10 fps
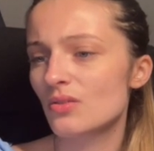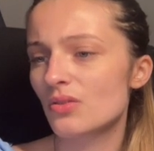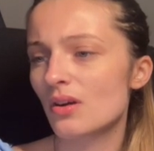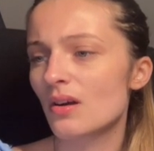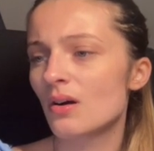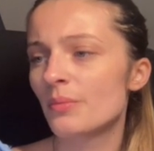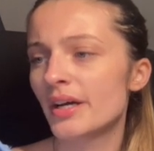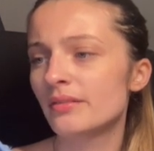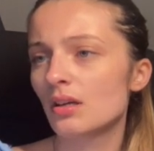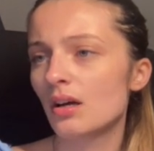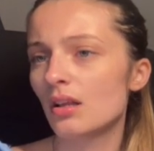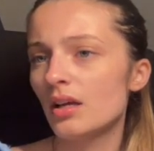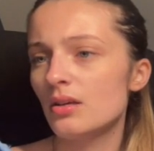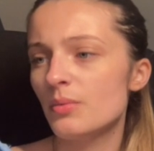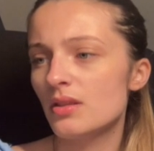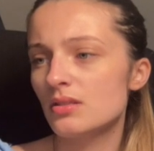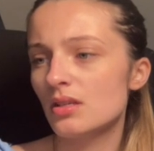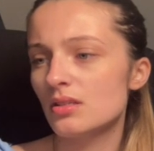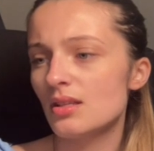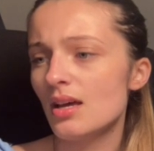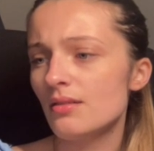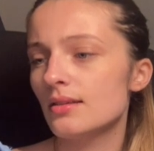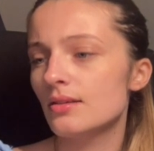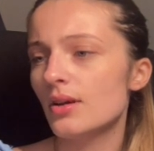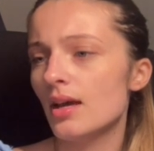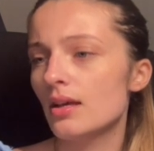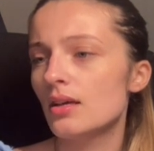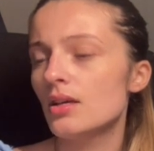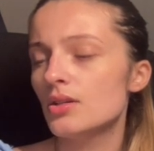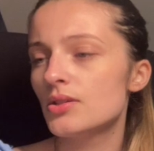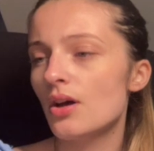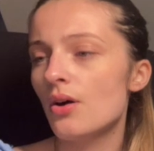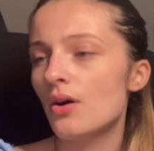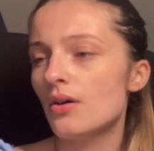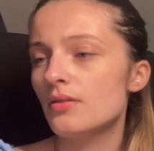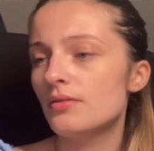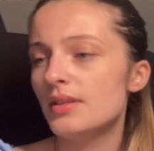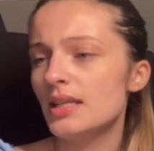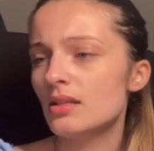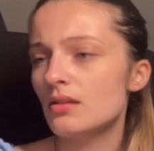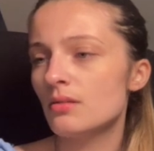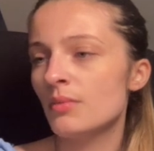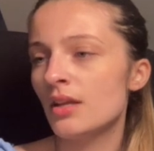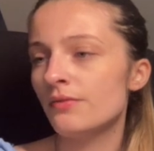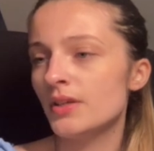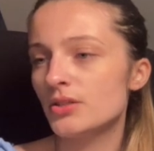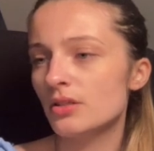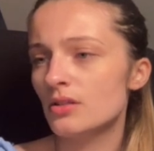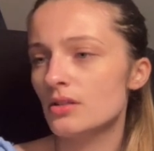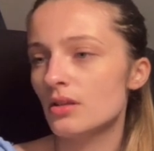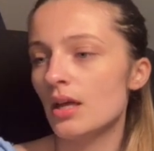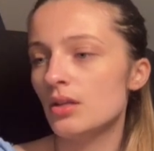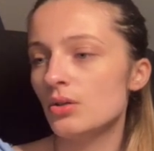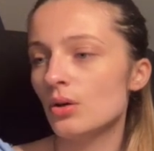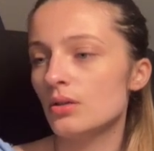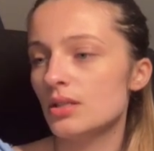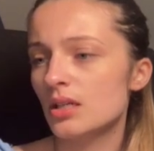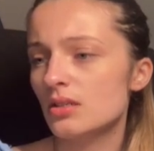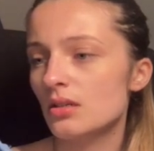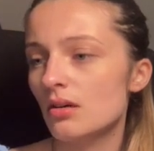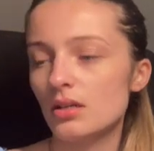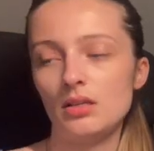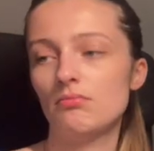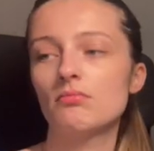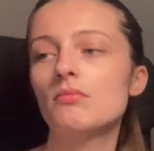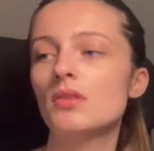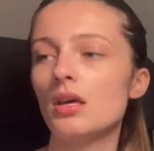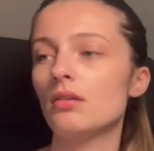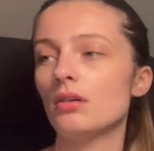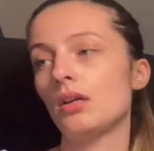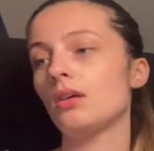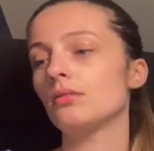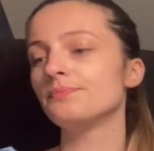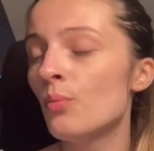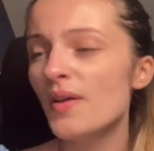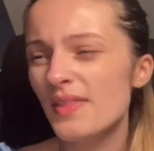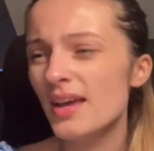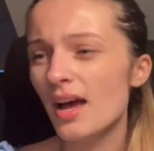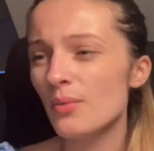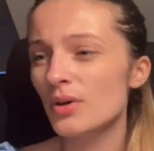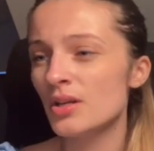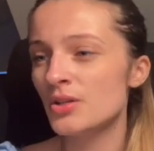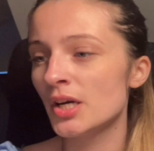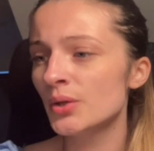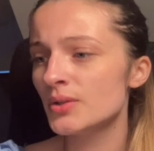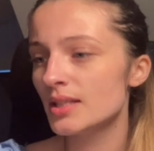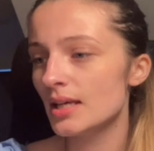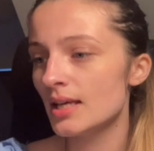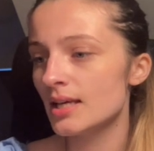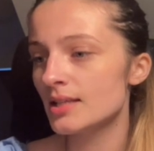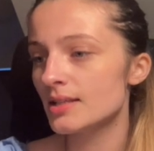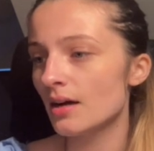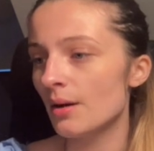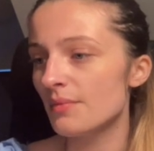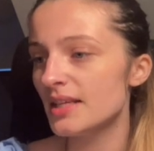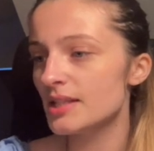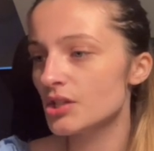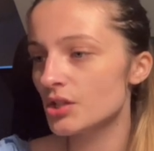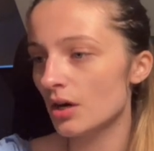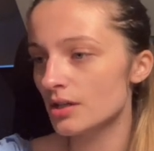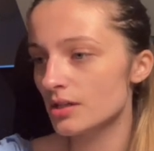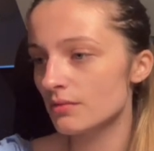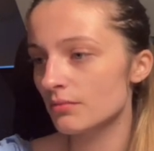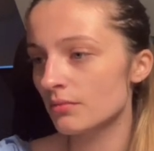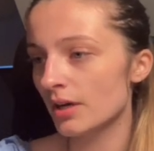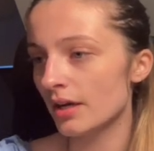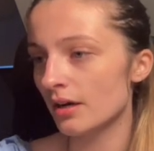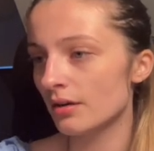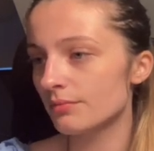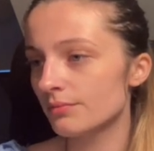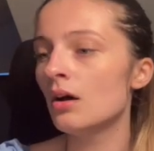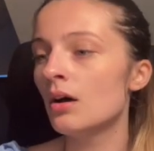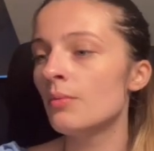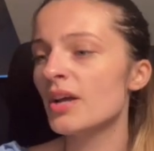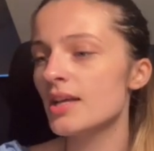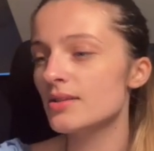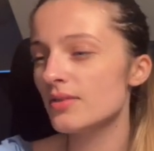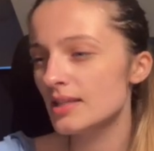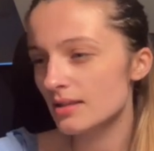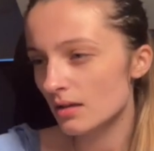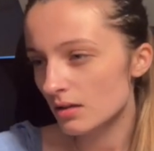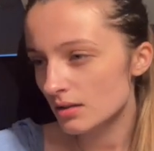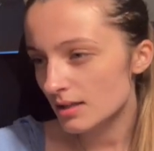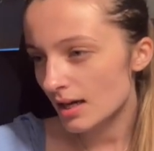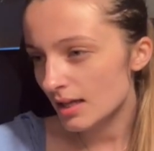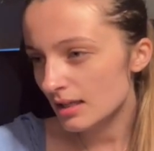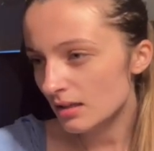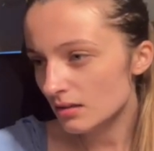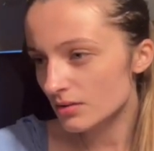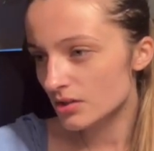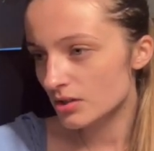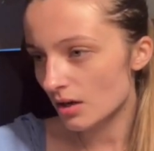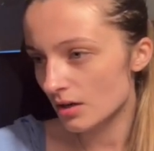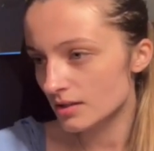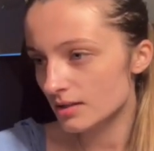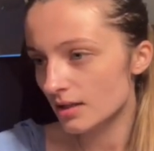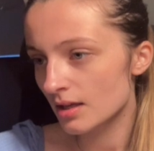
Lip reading: thorough, but I'll let you be the judge of that. Okay, so these are the main features in your dictionary thing right here. One thing I want to note is these stars right here. Okay, so these tiny little stars